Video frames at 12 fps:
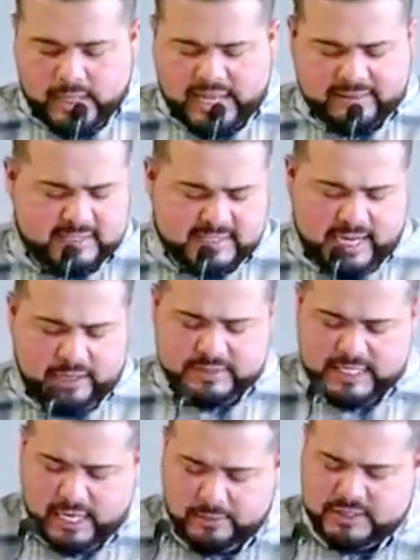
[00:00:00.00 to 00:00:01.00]
At the same
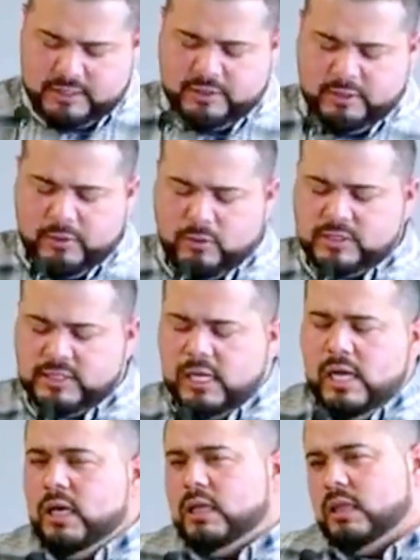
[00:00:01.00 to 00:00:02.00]
time, some of the most
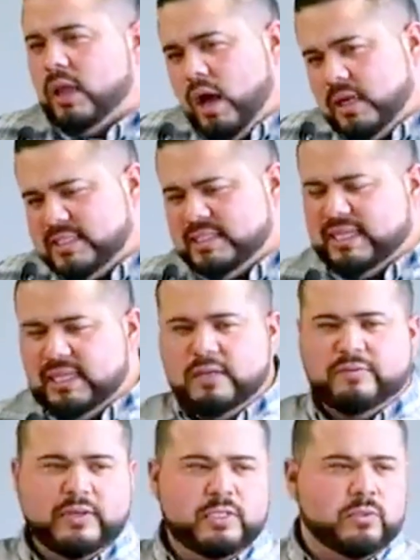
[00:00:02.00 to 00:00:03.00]
lost
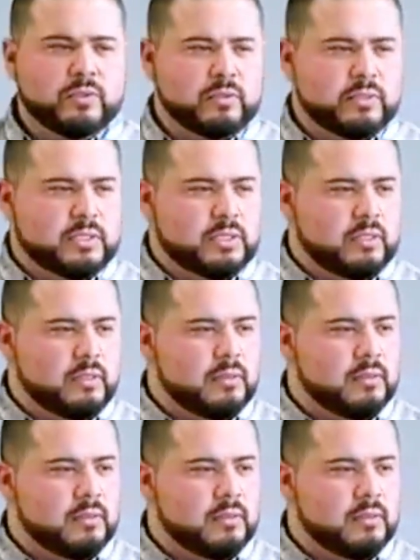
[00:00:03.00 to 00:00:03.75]
individuals